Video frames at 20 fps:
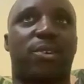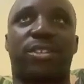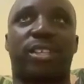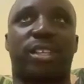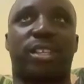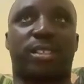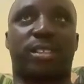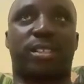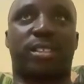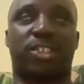
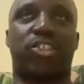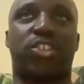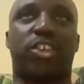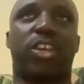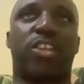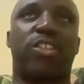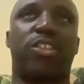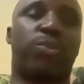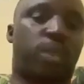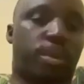contexts
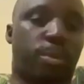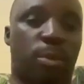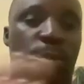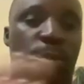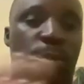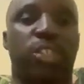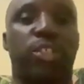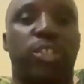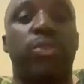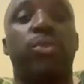change the
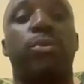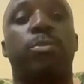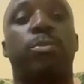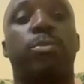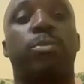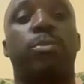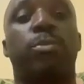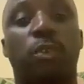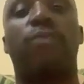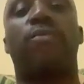moment you
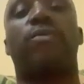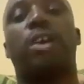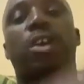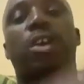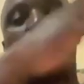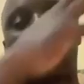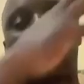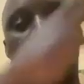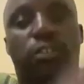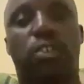move
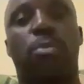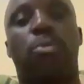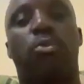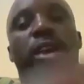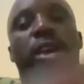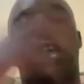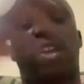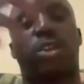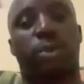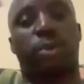
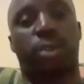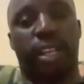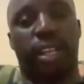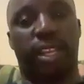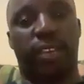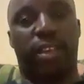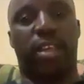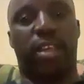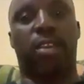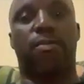from where you're
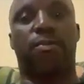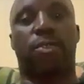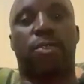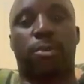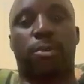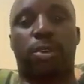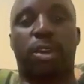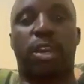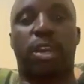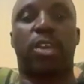living,
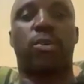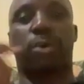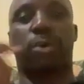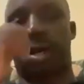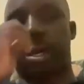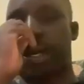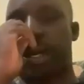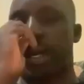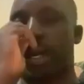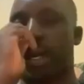from where you
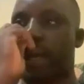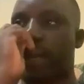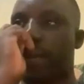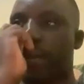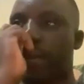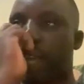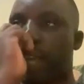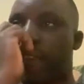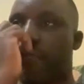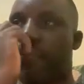are,
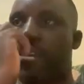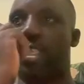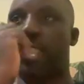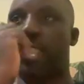your life